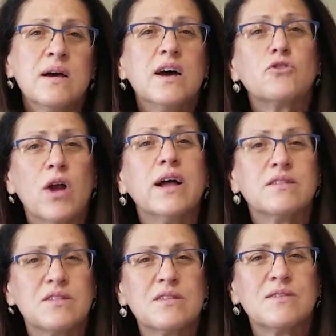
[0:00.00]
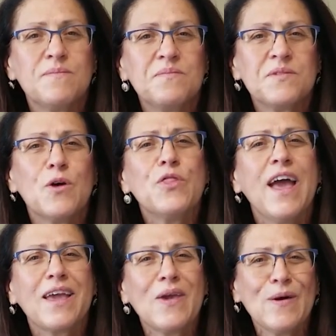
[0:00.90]
addressed. So
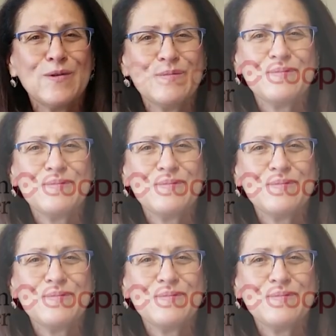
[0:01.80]
thank you.